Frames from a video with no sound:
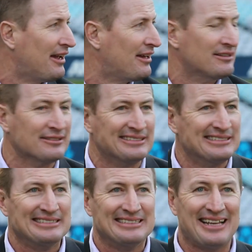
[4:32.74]
but
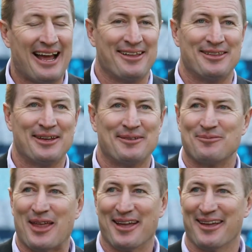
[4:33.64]
from the
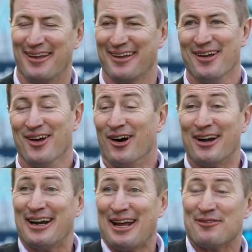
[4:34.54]
outside looking in, it
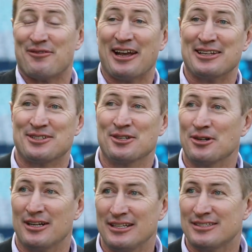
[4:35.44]
doesn't look good from the
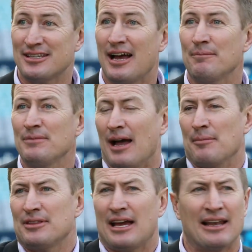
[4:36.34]
club. Hopefully, this new
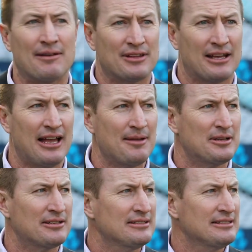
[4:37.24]
CEO can
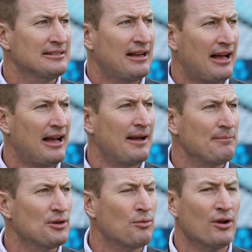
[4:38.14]
actually stick around because
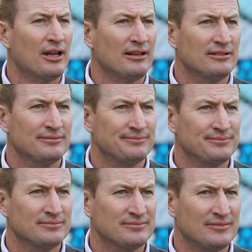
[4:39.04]
I think Manly's had
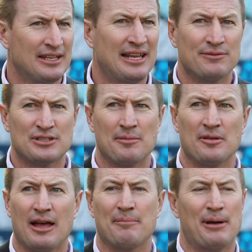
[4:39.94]
seven CEOs in the
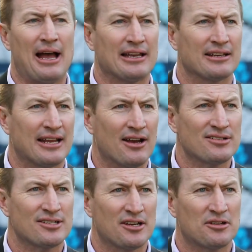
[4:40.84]
past eight
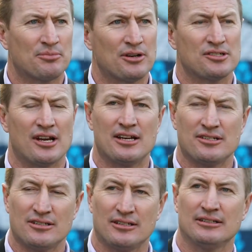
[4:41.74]
years.
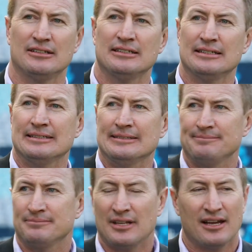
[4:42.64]
So, if he's a
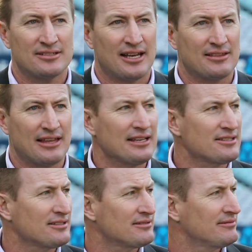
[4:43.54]
long term
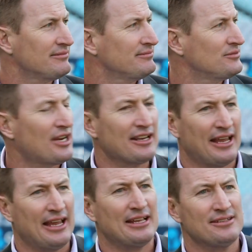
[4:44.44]
director,
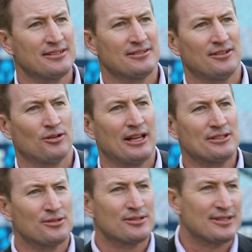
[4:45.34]
then I
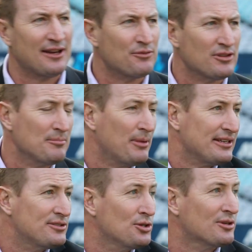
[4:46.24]
guess can't
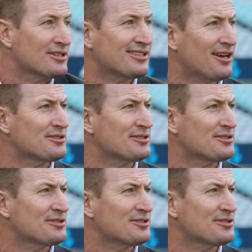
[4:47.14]
blame him too